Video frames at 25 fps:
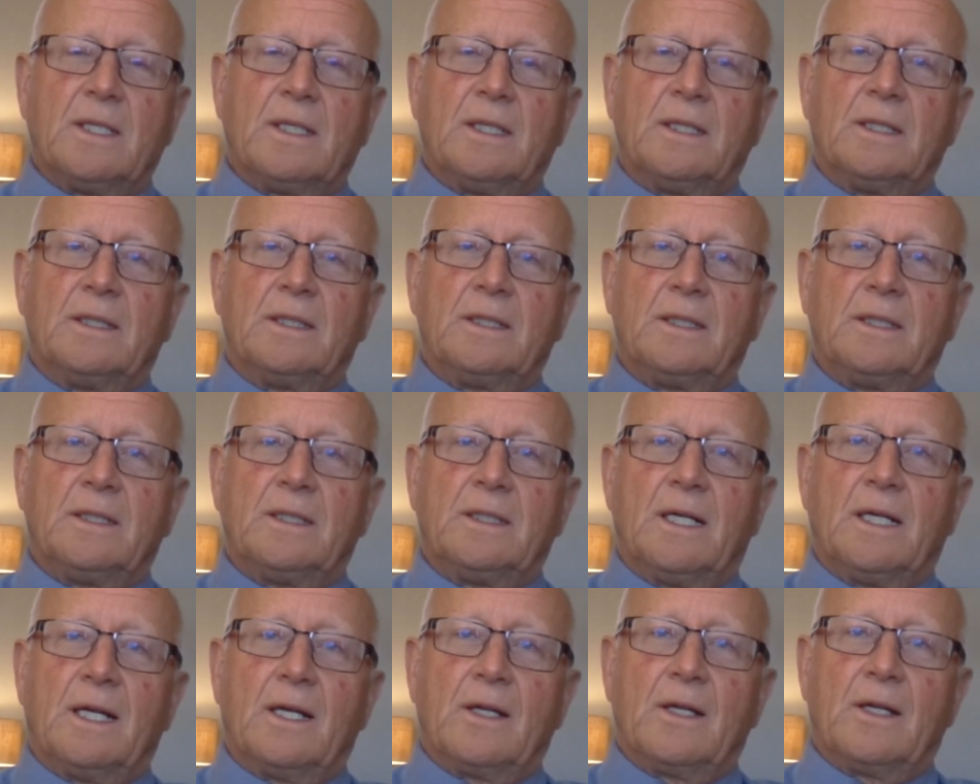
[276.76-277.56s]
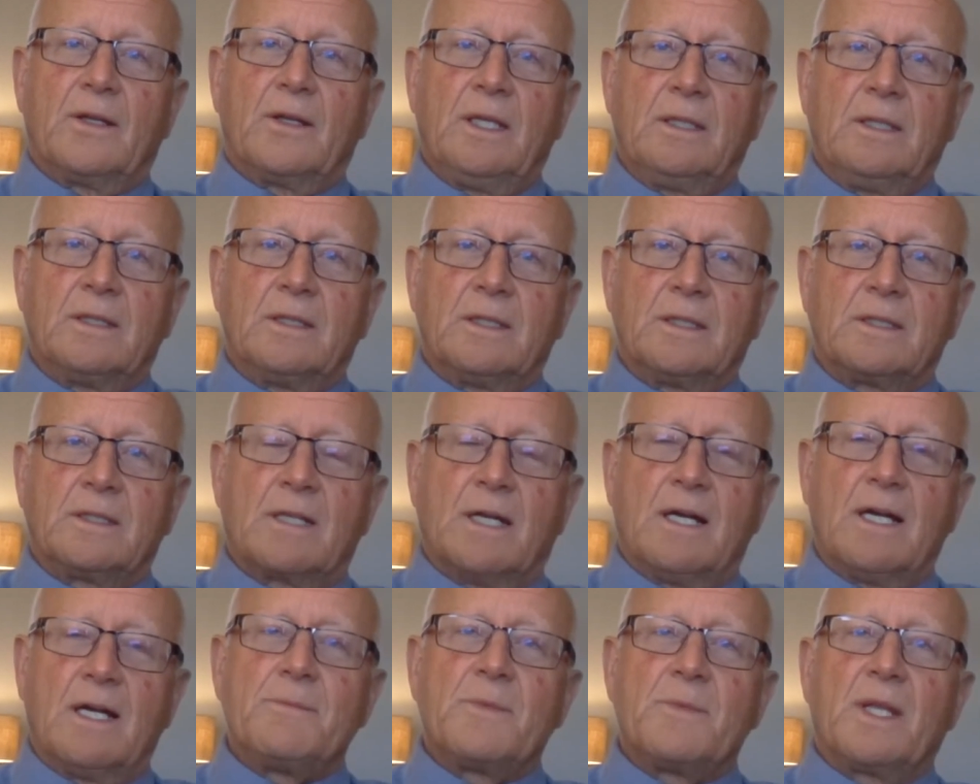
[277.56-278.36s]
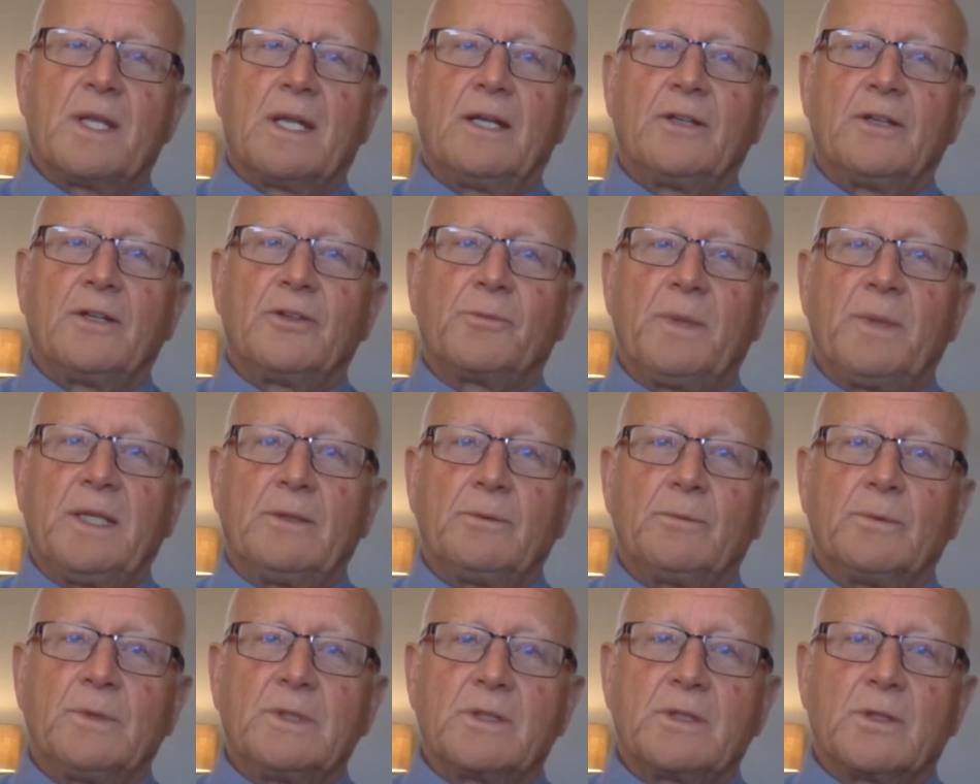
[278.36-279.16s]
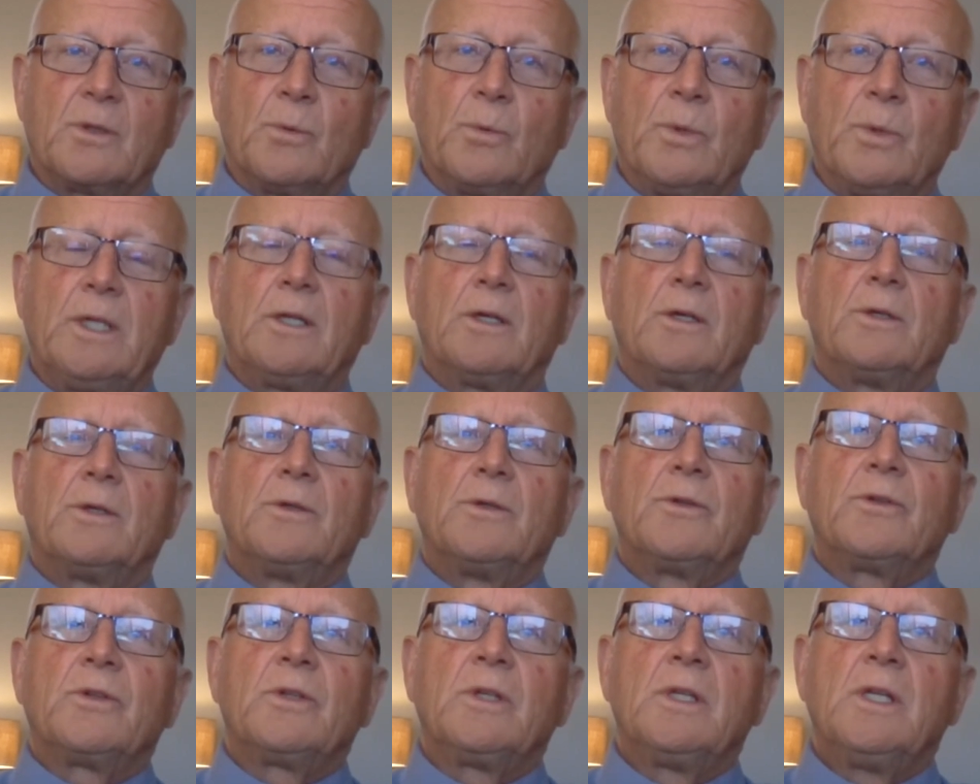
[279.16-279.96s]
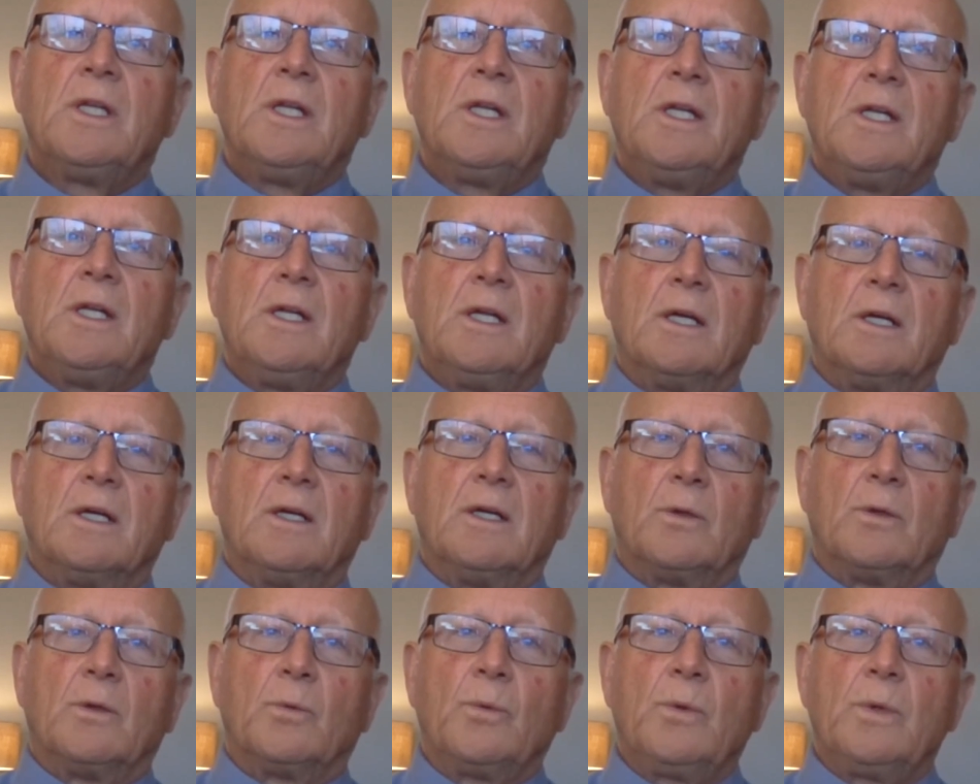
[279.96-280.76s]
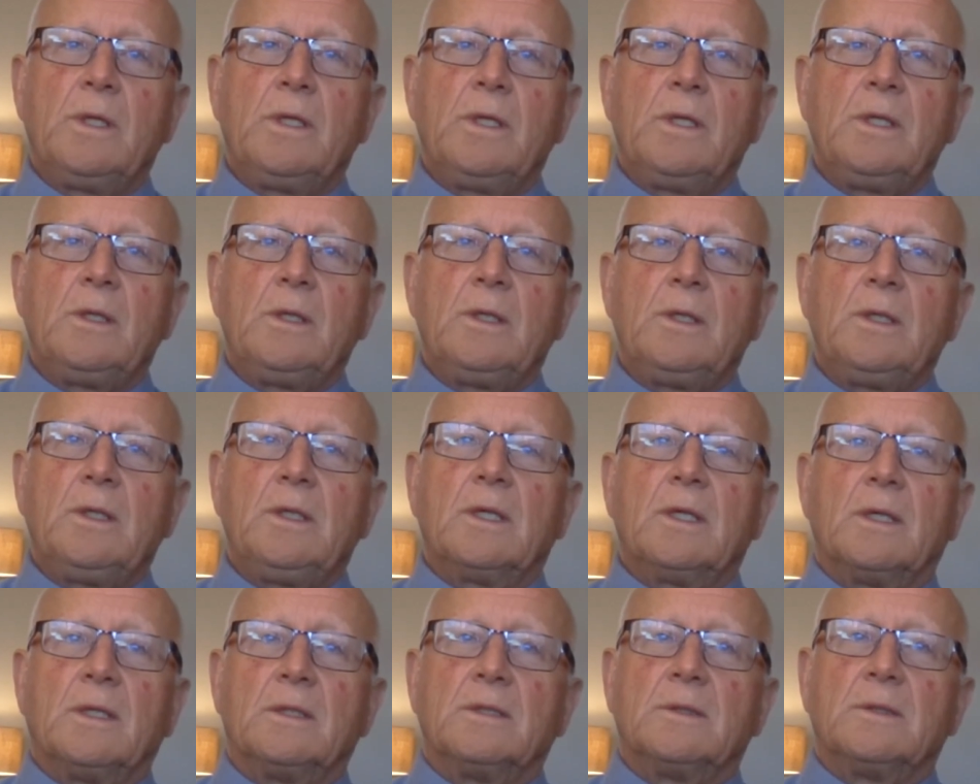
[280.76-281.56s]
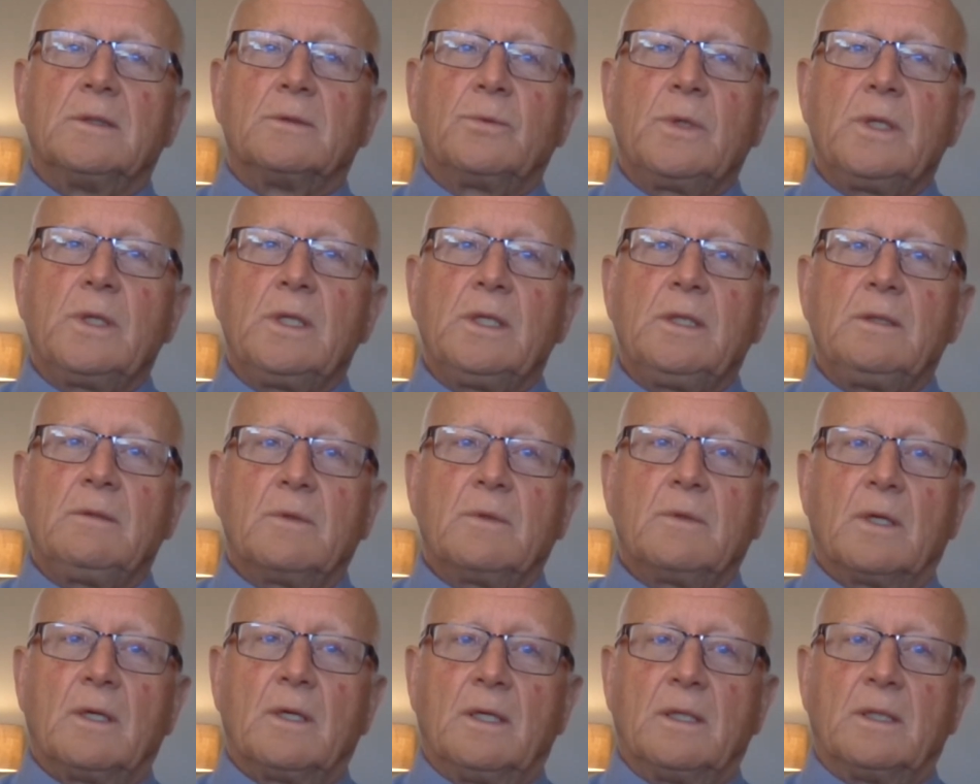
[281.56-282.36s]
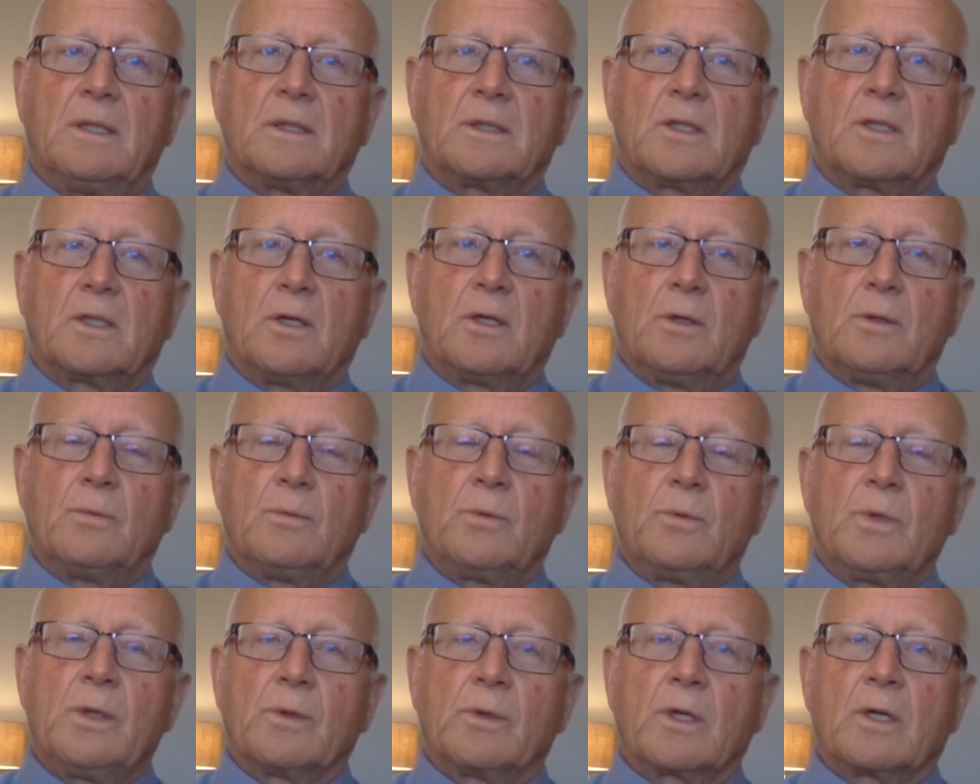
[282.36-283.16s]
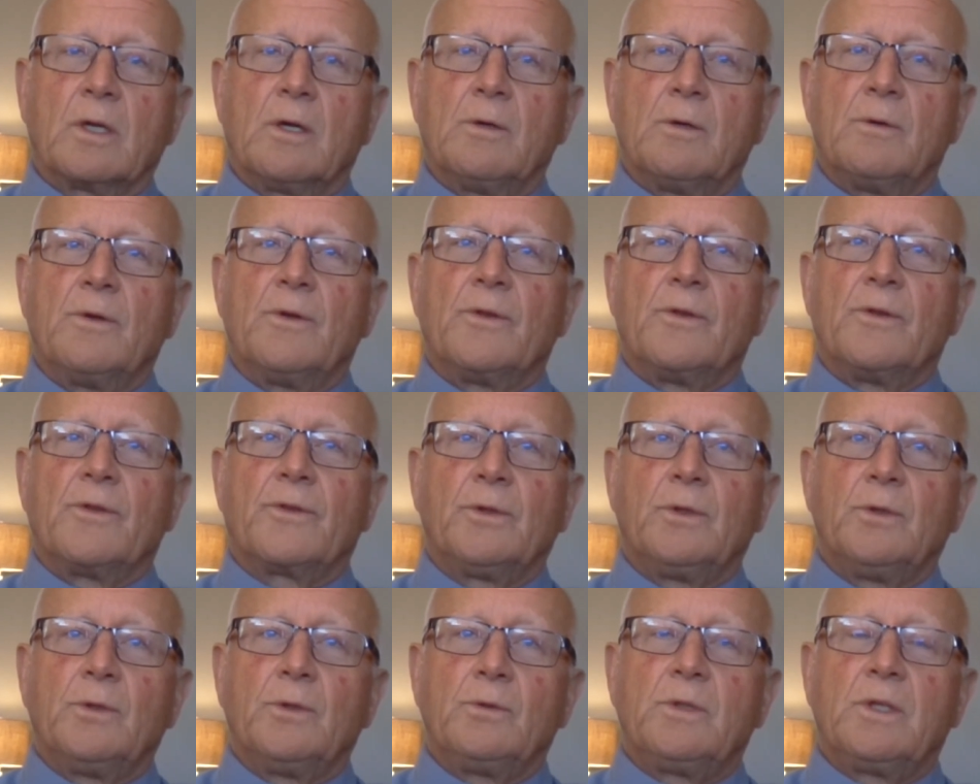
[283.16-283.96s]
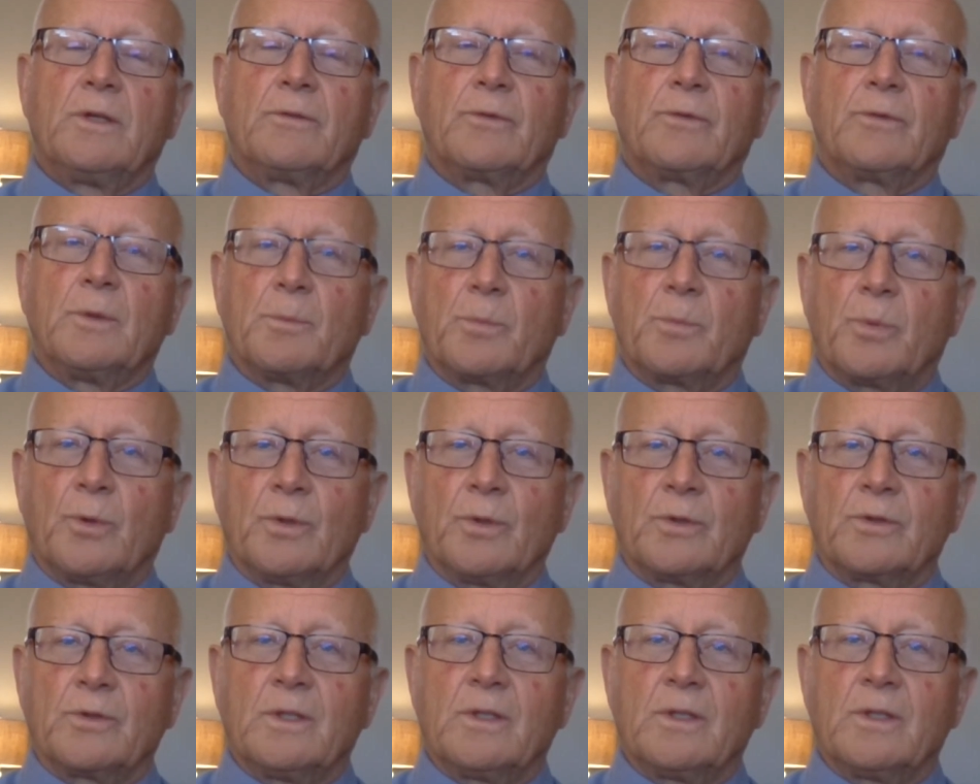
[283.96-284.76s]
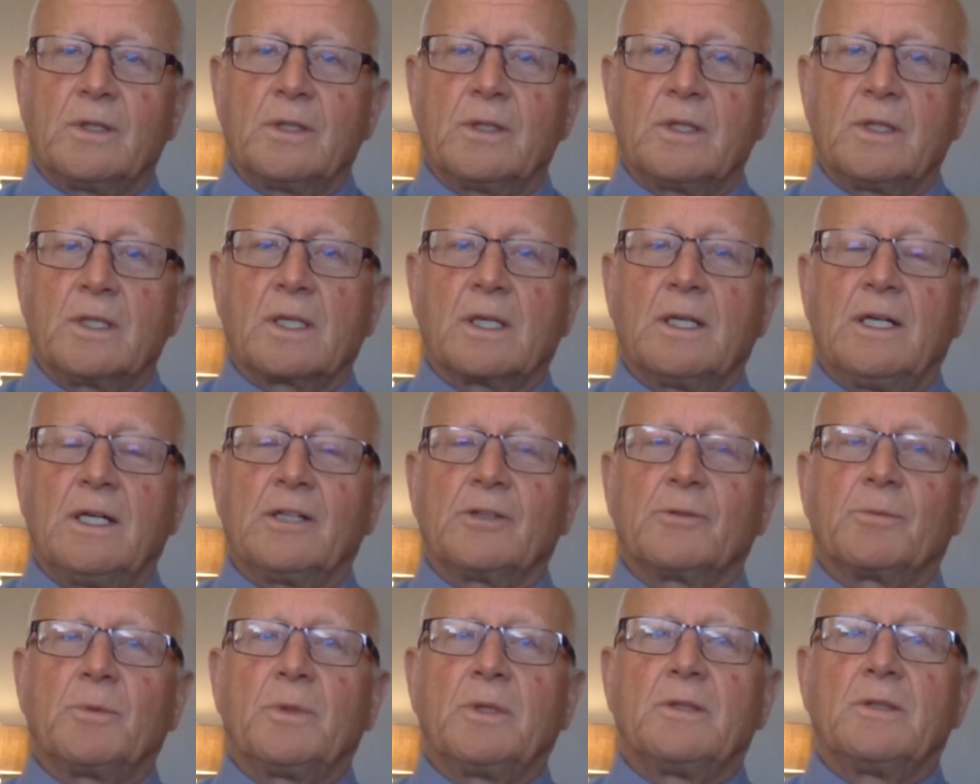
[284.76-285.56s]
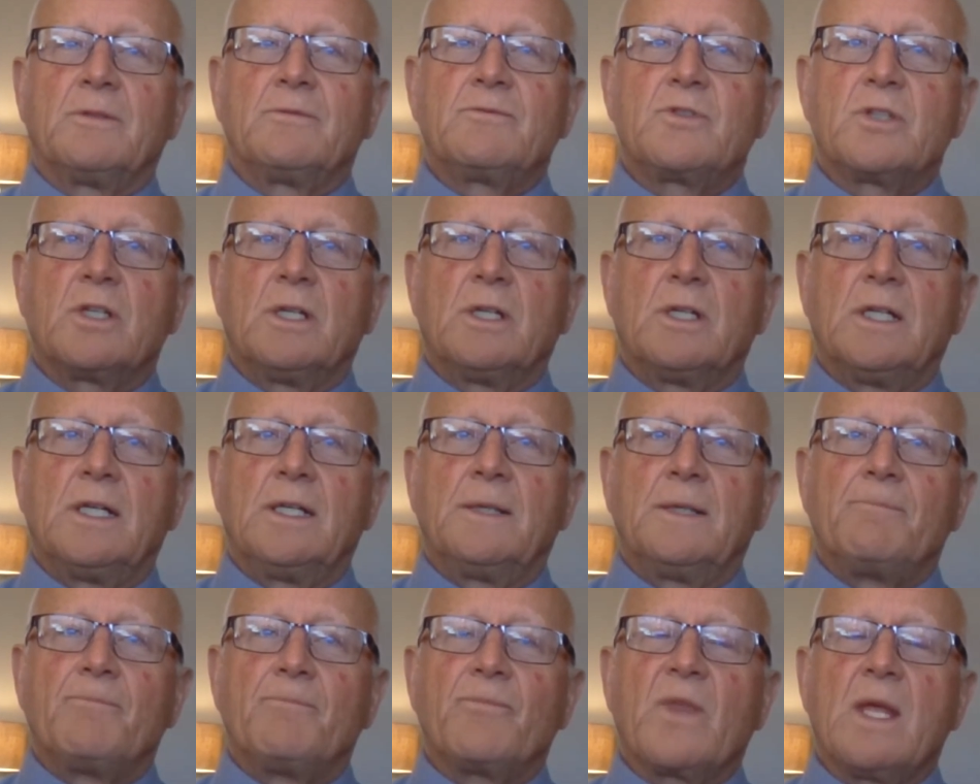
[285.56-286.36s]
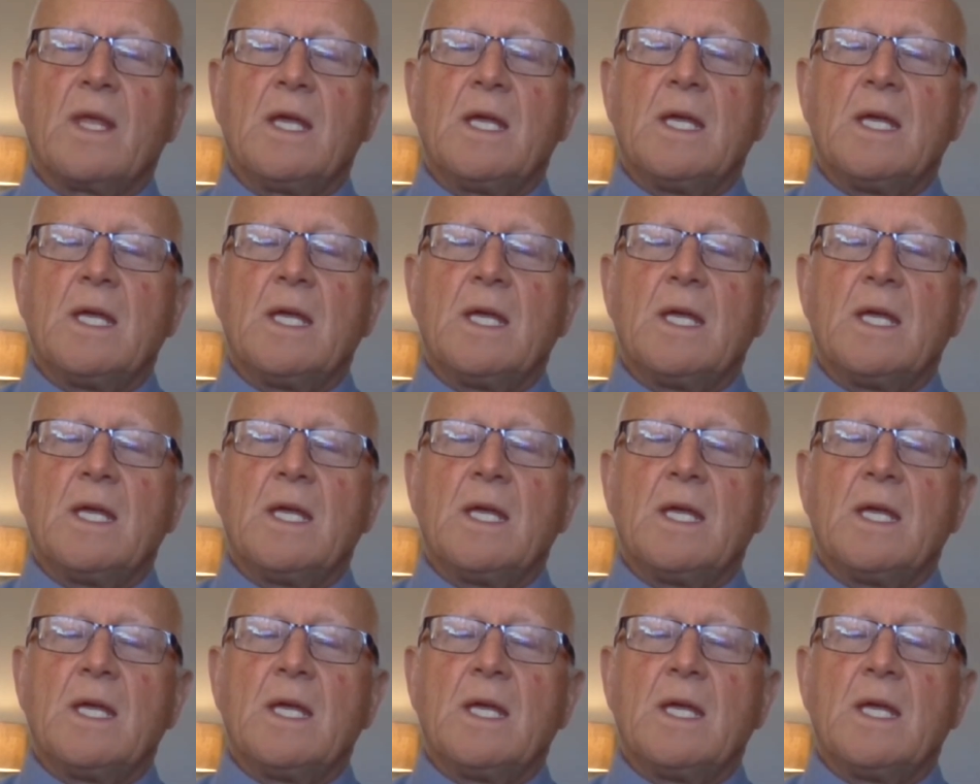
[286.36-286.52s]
Uh, in the time that I spend with the widows, uh, we uh, we uh, go we were going through different portions in the Gospel of John,